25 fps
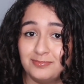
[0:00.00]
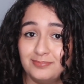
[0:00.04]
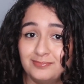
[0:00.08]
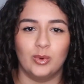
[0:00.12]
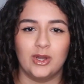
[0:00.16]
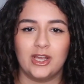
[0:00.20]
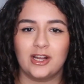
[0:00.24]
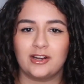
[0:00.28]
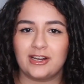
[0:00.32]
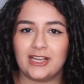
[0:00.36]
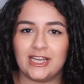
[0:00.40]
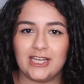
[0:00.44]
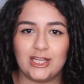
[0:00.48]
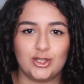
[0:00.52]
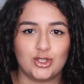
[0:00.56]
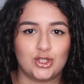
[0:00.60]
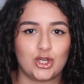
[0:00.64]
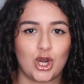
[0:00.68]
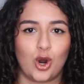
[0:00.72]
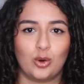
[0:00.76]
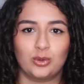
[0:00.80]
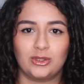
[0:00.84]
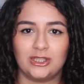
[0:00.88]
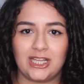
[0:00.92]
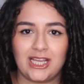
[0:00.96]
We're in
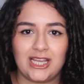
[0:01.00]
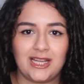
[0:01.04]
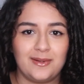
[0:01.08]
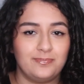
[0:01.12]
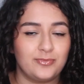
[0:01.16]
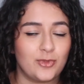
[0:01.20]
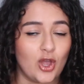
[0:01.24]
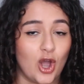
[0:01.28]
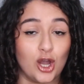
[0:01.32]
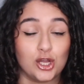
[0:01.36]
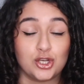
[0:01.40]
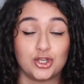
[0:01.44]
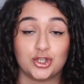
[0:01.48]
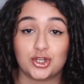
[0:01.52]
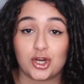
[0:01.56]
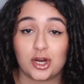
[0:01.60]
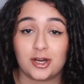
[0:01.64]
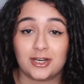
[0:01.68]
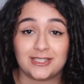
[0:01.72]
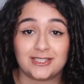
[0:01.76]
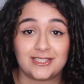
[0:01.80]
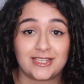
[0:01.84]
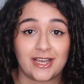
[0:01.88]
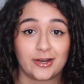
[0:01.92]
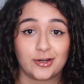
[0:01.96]
totally
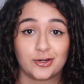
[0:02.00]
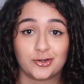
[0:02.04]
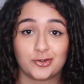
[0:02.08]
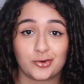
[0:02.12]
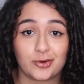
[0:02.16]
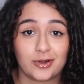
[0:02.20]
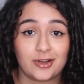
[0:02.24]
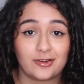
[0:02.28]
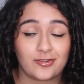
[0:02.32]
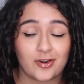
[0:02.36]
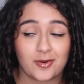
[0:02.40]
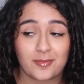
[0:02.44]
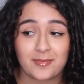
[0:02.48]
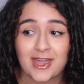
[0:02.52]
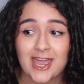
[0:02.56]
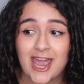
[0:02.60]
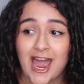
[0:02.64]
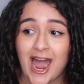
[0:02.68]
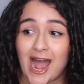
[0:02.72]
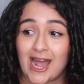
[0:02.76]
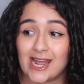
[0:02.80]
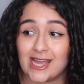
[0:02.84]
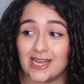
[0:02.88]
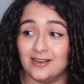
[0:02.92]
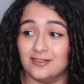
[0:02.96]
uncharted territory for me.
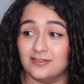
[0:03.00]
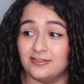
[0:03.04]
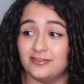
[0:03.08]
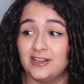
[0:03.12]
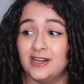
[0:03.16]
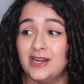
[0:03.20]
I have